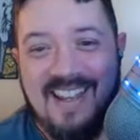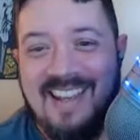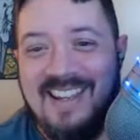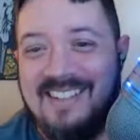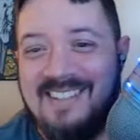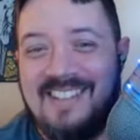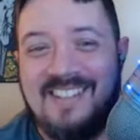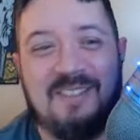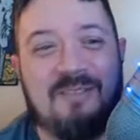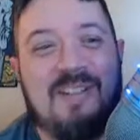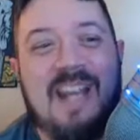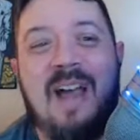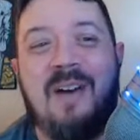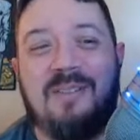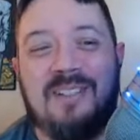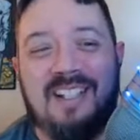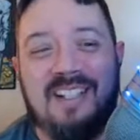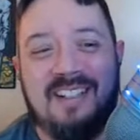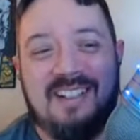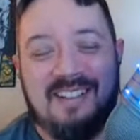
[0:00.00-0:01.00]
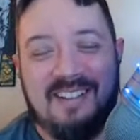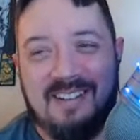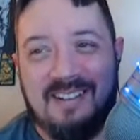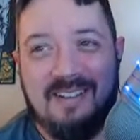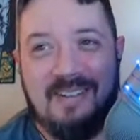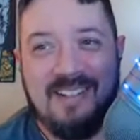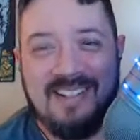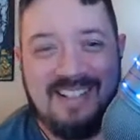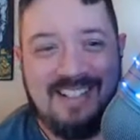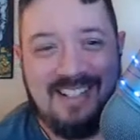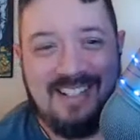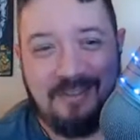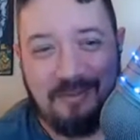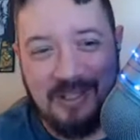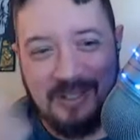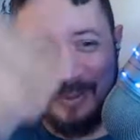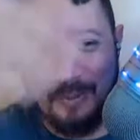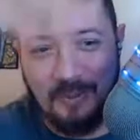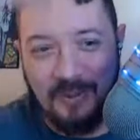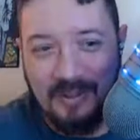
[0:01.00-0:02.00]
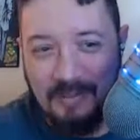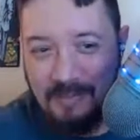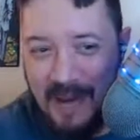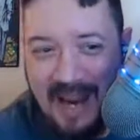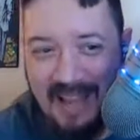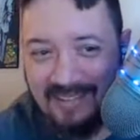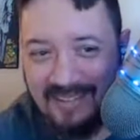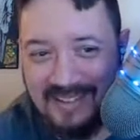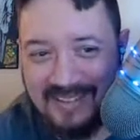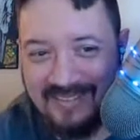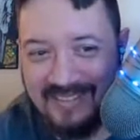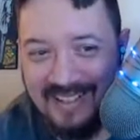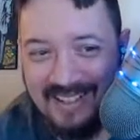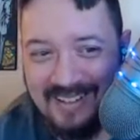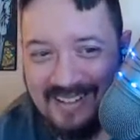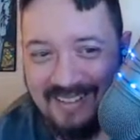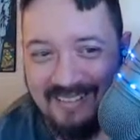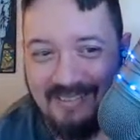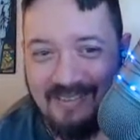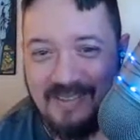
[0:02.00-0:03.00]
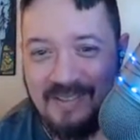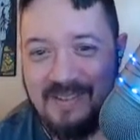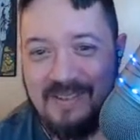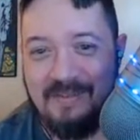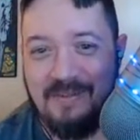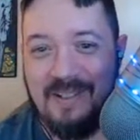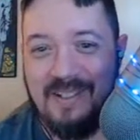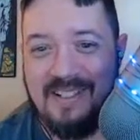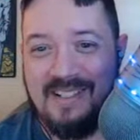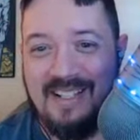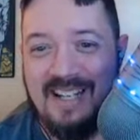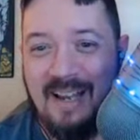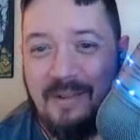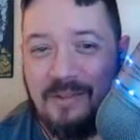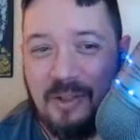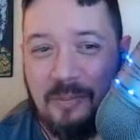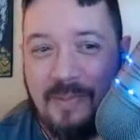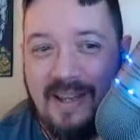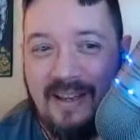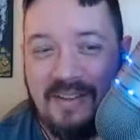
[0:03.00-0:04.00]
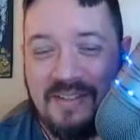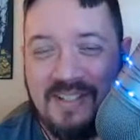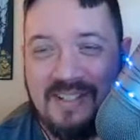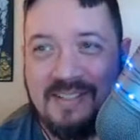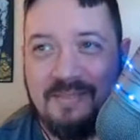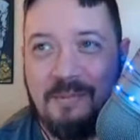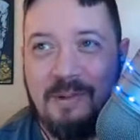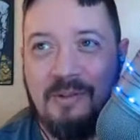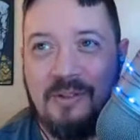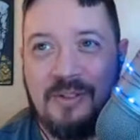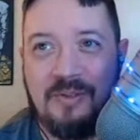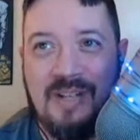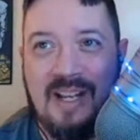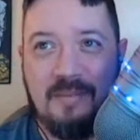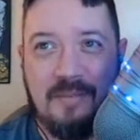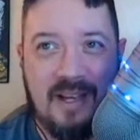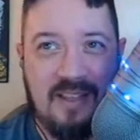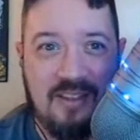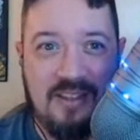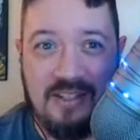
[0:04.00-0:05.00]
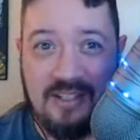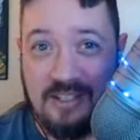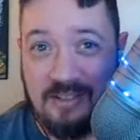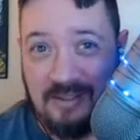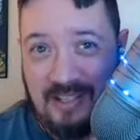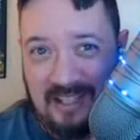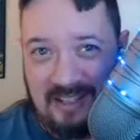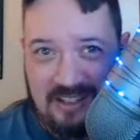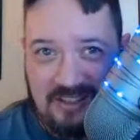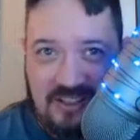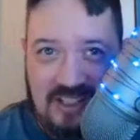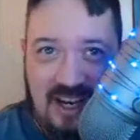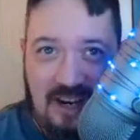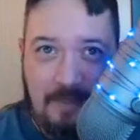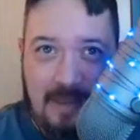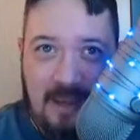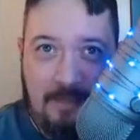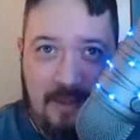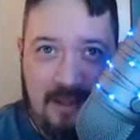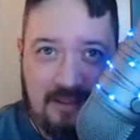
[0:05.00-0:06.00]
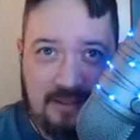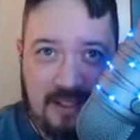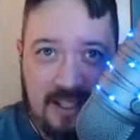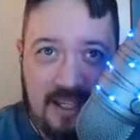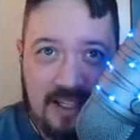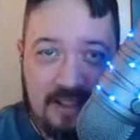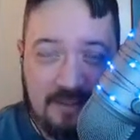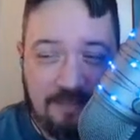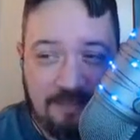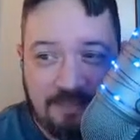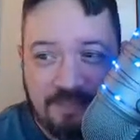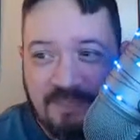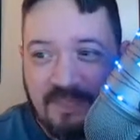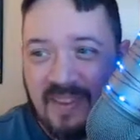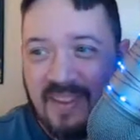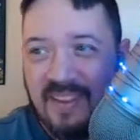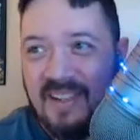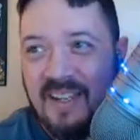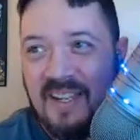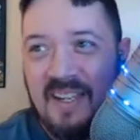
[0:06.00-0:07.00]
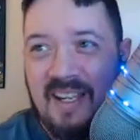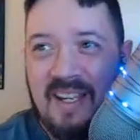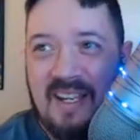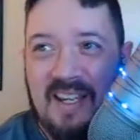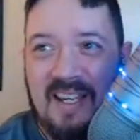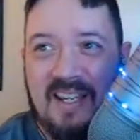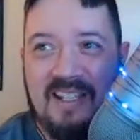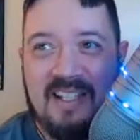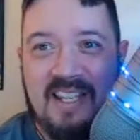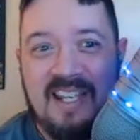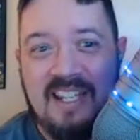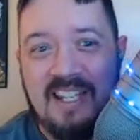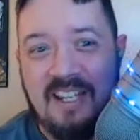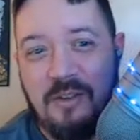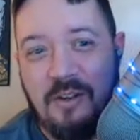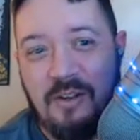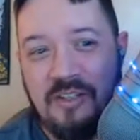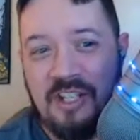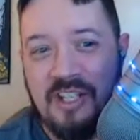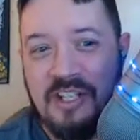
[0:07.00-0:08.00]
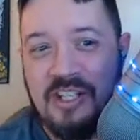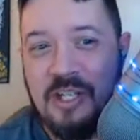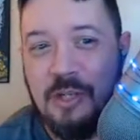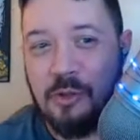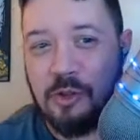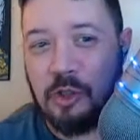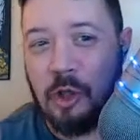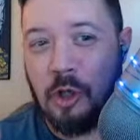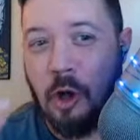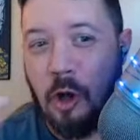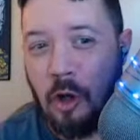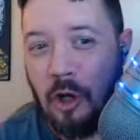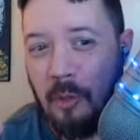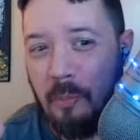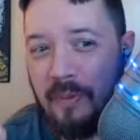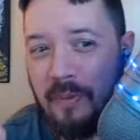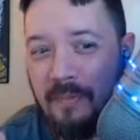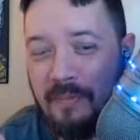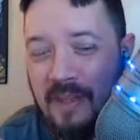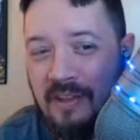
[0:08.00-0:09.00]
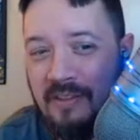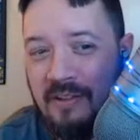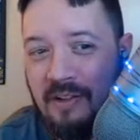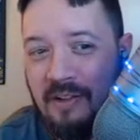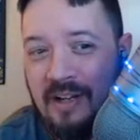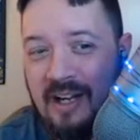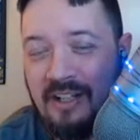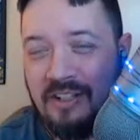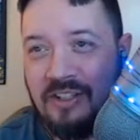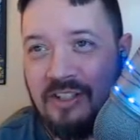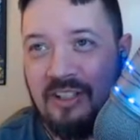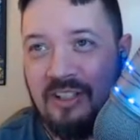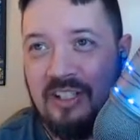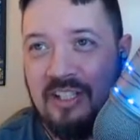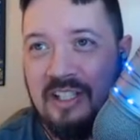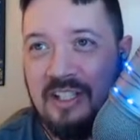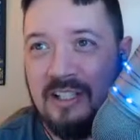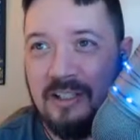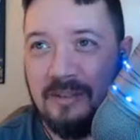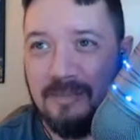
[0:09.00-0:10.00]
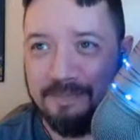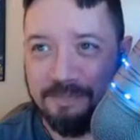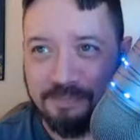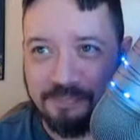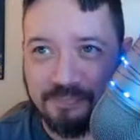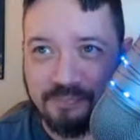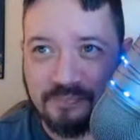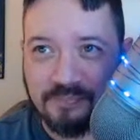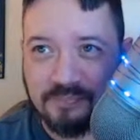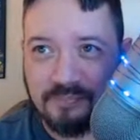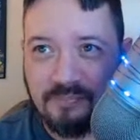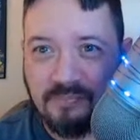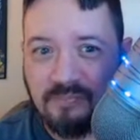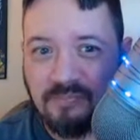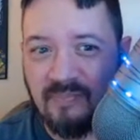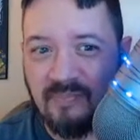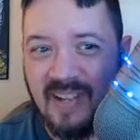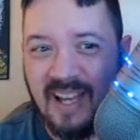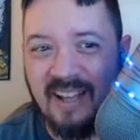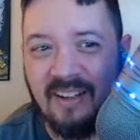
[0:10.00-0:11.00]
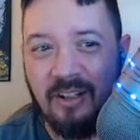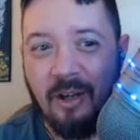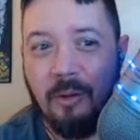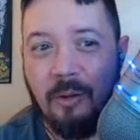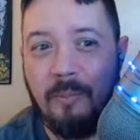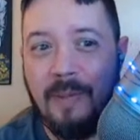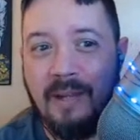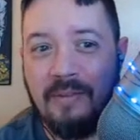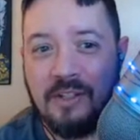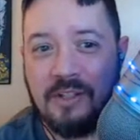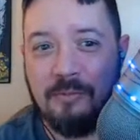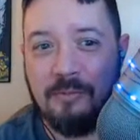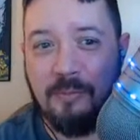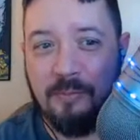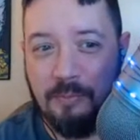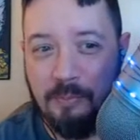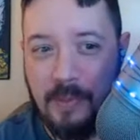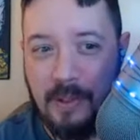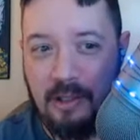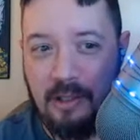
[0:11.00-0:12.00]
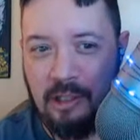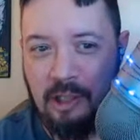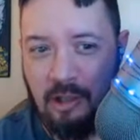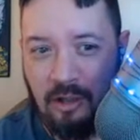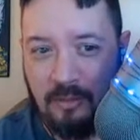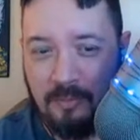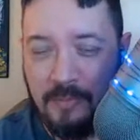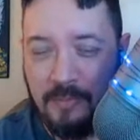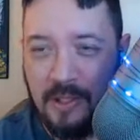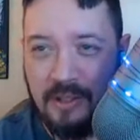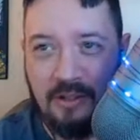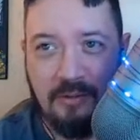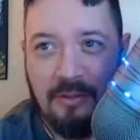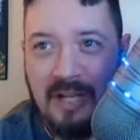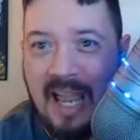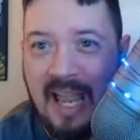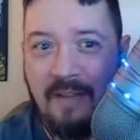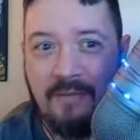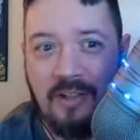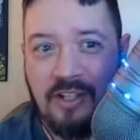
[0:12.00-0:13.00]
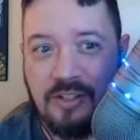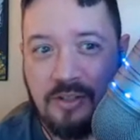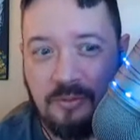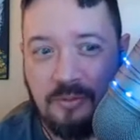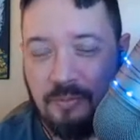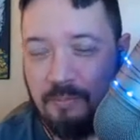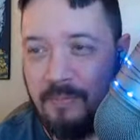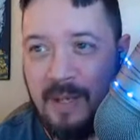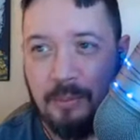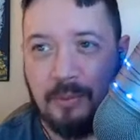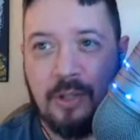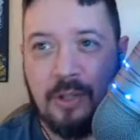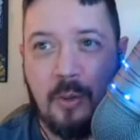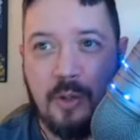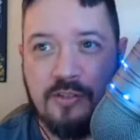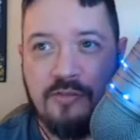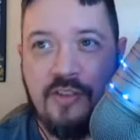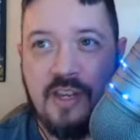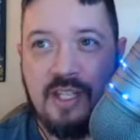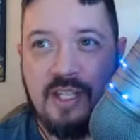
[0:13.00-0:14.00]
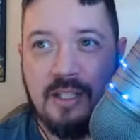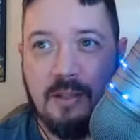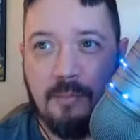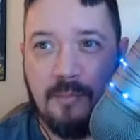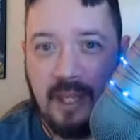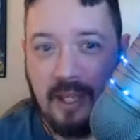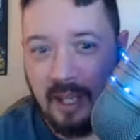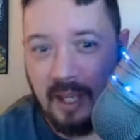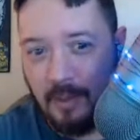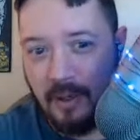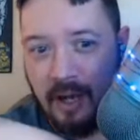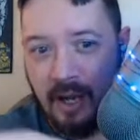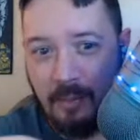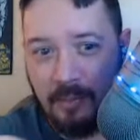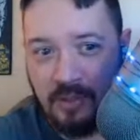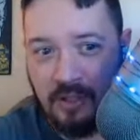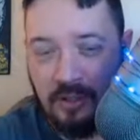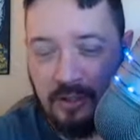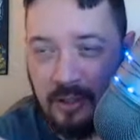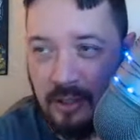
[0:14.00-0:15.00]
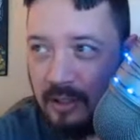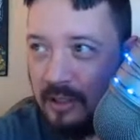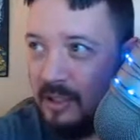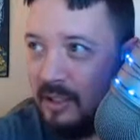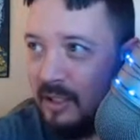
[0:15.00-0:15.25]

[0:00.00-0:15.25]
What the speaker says: Surrounded. This is a 3-story palace, right? That was one of Saddam's old palaces, and we were surrounded by this. It's like this giant man-made lake, and in it there's these huge carp, and they're actually I don't know about this bit long, but they're ravenous. People are always feeding them. They come right up to the